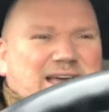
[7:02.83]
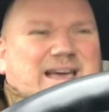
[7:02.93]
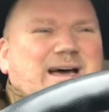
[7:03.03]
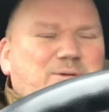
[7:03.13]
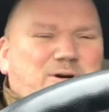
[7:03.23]

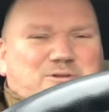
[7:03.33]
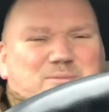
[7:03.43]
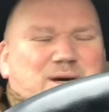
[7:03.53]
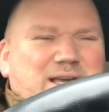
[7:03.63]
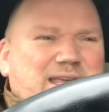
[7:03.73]
how old
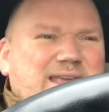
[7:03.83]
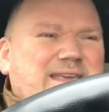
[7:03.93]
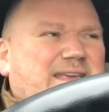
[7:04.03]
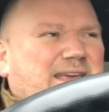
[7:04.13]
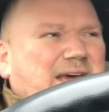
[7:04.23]
am I?
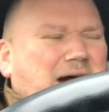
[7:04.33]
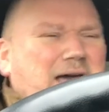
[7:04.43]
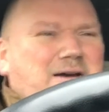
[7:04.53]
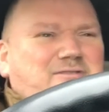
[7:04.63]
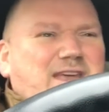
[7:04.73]

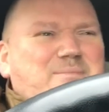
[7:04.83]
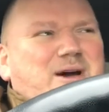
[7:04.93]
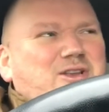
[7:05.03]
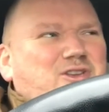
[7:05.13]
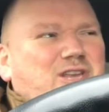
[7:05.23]
I upgraded
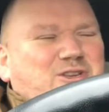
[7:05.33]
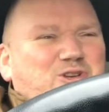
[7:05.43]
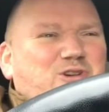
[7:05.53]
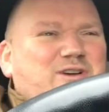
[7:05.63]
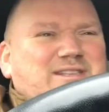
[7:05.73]
my
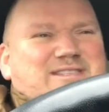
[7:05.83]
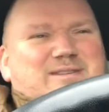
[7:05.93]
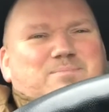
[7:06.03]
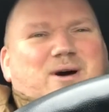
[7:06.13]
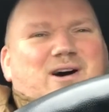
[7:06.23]
insurance
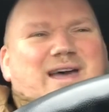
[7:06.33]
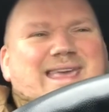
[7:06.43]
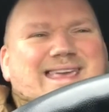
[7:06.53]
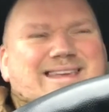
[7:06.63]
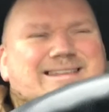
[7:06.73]

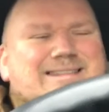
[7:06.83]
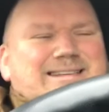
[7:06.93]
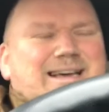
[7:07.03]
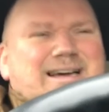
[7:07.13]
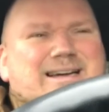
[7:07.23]
by
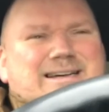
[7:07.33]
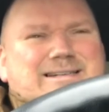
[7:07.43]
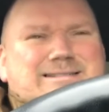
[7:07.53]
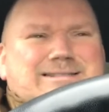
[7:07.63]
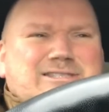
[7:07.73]

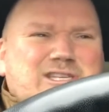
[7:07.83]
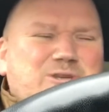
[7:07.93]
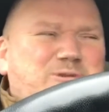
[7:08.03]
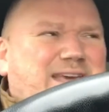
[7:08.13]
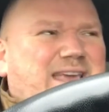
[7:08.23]

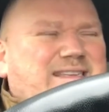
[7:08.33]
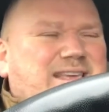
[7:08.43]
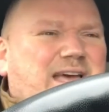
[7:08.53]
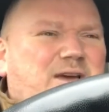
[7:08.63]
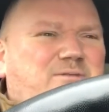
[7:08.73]
2 days
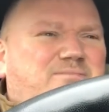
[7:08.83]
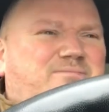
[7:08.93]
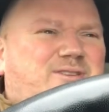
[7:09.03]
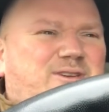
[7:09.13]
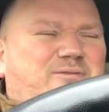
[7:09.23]
ago,
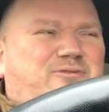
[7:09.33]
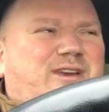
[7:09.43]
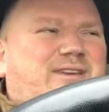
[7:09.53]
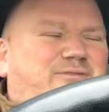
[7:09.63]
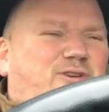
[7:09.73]
2,
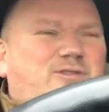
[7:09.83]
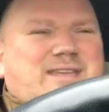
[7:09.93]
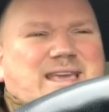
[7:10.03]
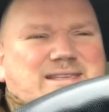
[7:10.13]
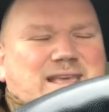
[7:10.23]
3, 4
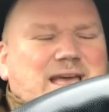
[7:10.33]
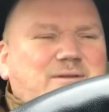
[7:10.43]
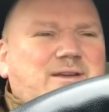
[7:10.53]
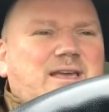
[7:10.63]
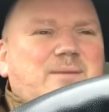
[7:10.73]
days ago,
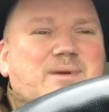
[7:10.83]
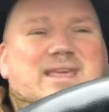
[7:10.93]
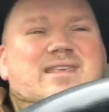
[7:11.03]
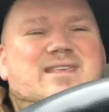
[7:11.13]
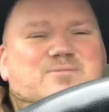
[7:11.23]

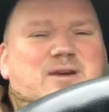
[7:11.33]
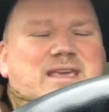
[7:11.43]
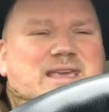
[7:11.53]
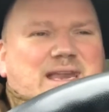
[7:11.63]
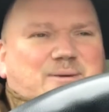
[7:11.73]
beginning of this
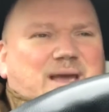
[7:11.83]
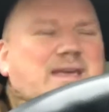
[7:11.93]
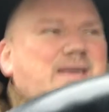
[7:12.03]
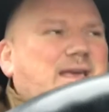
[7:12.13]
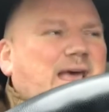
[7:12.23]
week anyway.
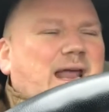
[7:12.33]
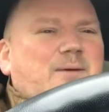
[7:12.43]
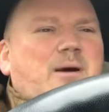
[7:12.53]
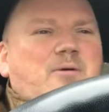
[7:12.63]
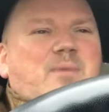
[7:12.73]
And I
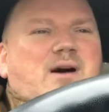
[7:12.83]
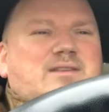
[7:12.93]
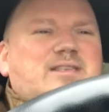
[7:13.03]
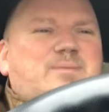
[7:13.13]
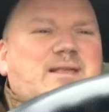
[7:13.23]
went with
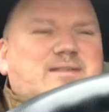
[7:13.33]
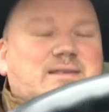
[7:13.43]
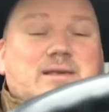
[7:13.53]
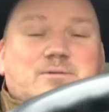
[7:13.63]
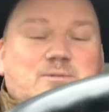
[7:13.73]
Marks and
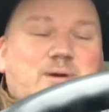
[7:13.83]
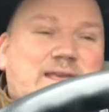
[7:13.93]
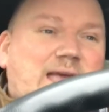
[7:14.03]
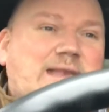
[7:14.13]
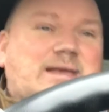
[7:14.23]
Spencer's. It was a
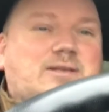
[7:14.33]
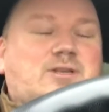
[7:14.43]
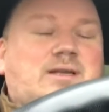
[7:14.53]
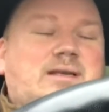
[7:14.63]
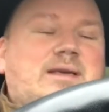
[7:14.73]
weekend
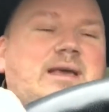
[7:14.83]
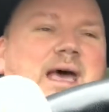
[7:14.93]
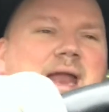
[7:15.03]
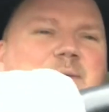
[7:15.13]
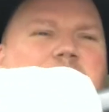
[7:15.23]
actually,
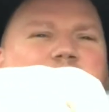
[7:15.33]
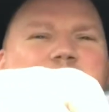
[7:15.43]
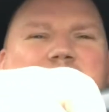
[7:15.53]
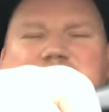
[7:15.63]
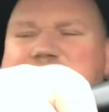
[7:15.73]
and I went with
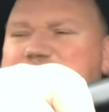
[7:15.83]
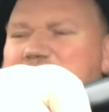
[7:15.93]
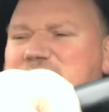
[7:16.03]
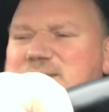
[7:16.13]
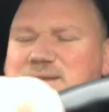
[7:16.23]
Marks and
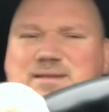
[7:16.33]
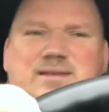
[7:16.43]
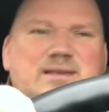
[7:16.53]
Spencer's,